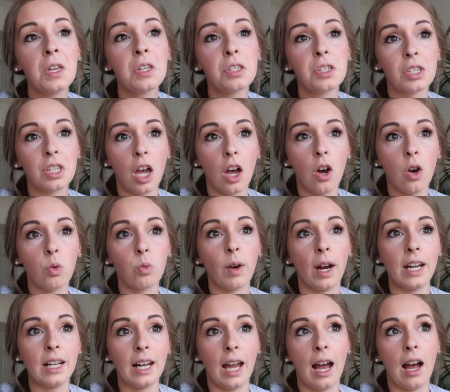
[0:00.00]
So
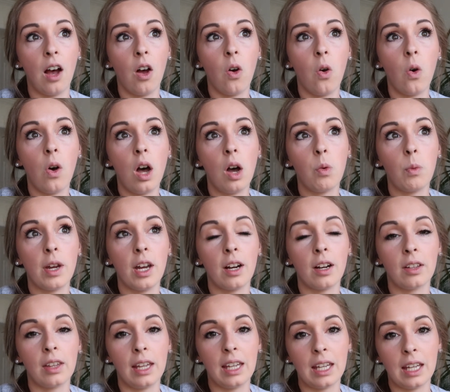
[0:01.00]
right now we
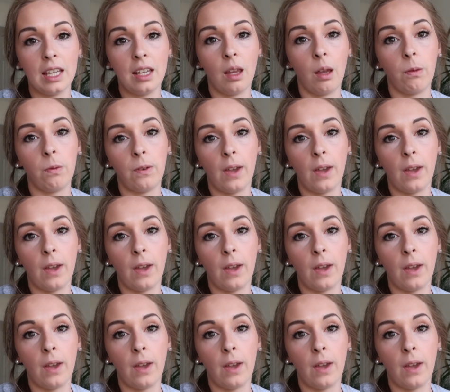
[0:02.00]
are like in the